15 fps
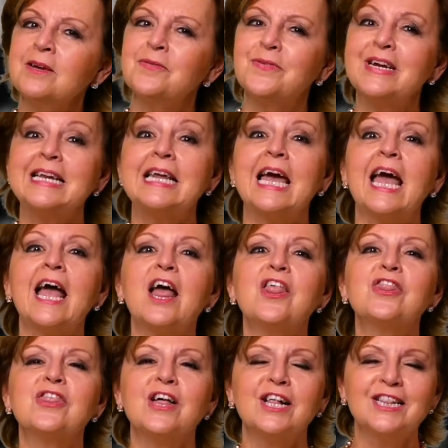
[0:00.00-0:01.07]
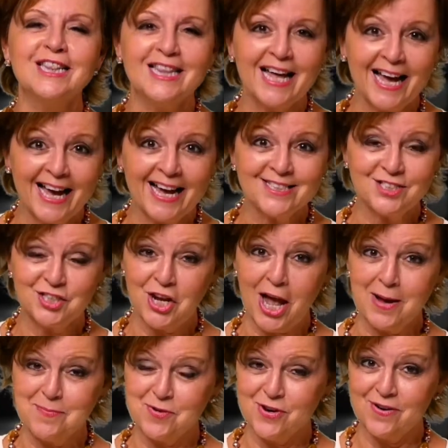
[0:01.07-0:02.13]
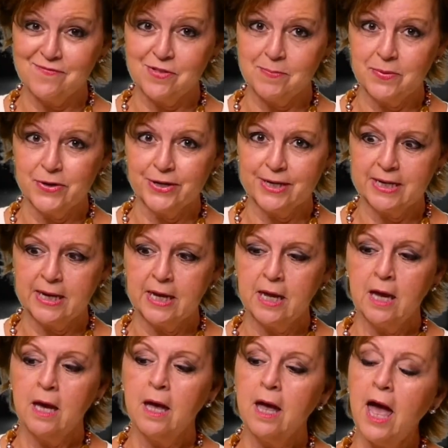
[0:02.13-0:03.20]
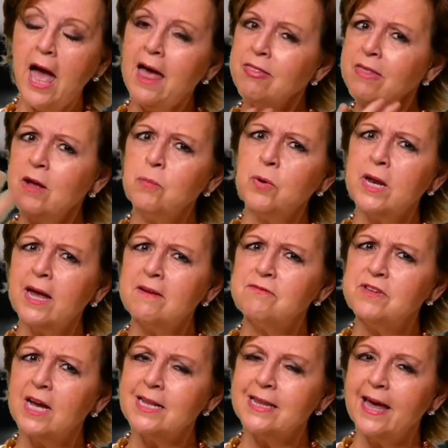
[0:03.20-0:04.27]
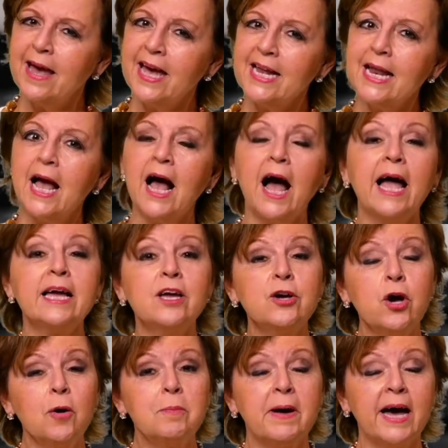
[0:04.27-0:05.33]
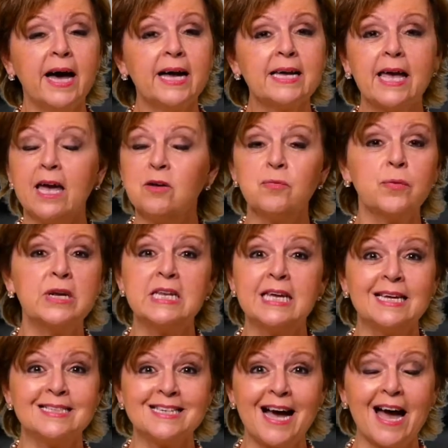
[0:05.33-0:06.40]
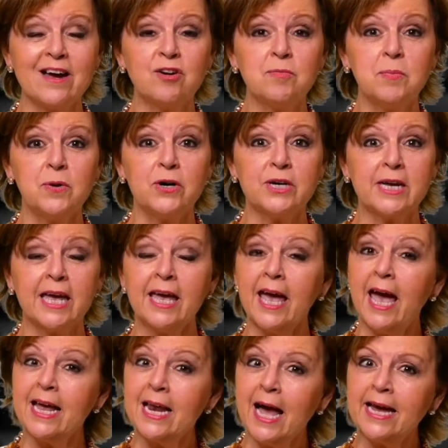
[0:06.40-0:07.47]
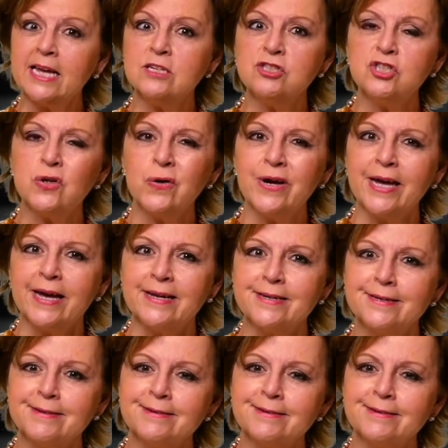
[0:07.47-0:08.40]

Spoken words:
read the last chapter of the book. And then when I've done that, I can go back and read the entire book, and I enjoy it.